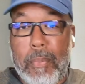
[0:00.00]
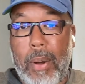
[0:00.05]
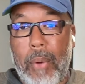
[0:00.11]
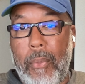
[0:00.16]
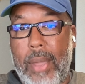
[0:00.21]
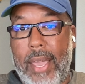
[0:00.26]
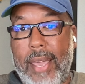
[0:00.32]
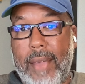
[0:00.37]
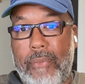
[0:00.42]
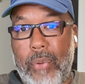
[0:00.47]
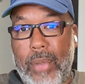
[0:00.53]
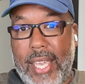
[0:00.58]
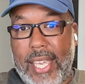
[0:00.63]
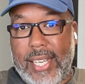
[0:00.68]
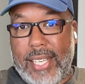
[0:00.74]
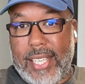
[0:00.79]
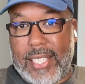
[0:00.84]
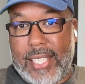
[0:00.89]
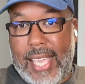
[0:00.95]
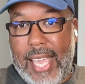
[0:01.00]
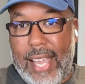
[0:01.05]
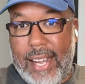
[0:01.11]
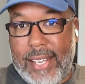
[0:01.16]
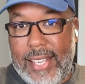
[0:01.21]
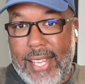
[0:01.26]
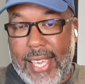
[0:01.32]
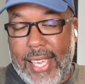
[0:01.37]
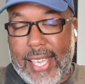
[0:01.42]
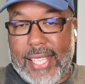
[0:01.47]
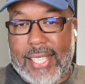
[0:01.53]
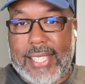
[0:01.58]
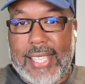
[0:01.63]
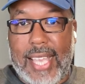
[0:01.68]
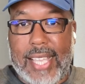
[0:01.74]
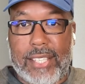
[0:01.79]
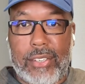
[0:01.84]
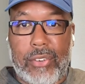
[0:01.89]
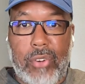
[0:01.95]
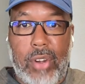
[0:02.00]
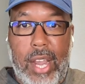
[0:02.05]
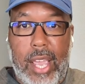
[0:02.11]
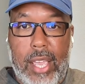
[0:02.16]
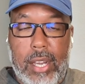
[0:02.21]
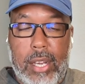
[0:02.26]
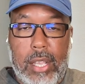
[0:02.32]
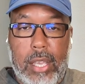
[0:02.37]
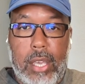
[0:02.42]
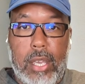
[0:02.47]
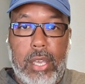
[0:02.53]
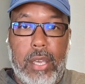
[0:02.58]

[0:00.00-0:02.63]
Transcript: But if we get discounted tickets, that's great.